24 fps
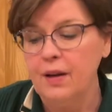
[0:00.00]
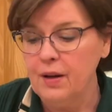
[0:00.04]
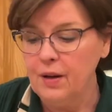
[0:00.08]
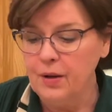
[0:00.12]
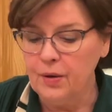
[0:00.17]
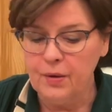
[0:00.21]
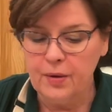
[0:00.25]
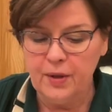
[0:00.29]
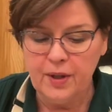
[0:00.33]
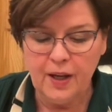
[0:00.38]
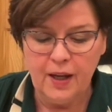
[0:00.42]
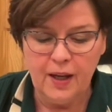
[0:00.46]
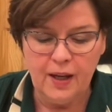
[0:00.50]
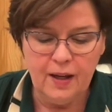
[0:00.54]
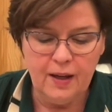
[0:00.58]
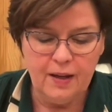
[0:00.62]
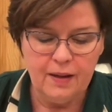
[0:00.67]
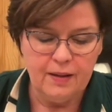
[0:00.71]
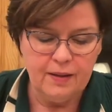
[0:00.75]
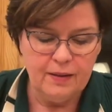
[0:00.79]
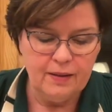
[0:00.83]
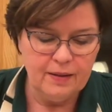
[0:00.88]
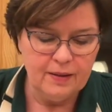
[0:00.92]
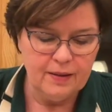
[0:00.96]

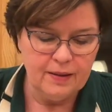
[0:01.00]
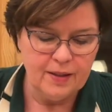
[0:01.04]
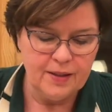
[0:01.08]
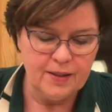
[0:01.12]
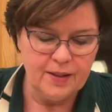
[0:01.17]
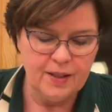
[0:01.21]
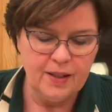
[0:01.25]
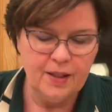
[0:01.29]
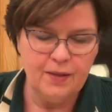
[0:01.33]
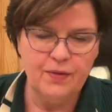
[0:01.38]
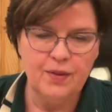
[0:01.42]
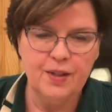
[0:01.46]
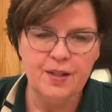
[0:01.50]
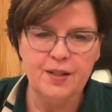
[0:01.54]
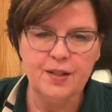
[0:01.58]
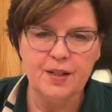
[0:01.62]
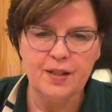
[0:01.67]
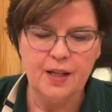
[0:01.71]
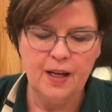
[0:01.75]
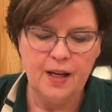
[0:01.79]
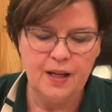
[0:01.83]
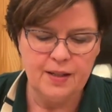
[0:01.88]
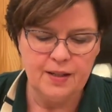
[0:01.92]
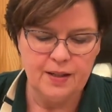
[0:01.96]
Okay, let's give this a
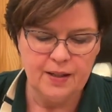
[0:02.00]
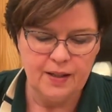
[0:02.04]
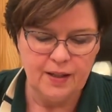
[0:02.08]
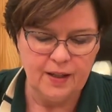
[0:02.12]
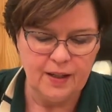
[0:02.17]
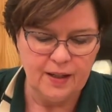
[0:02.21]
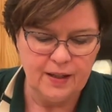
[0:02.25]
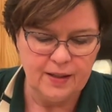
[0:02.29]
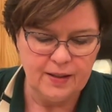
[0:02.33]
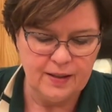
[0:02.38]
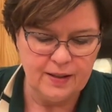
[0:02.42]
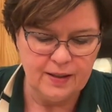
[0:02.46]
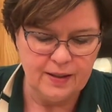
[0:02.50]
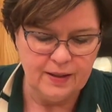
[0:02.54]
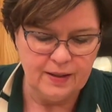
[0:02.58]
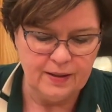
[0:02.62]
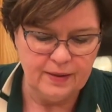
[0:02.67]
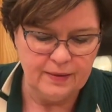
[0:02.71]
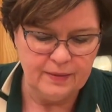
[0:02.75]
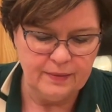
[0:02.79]
taste test.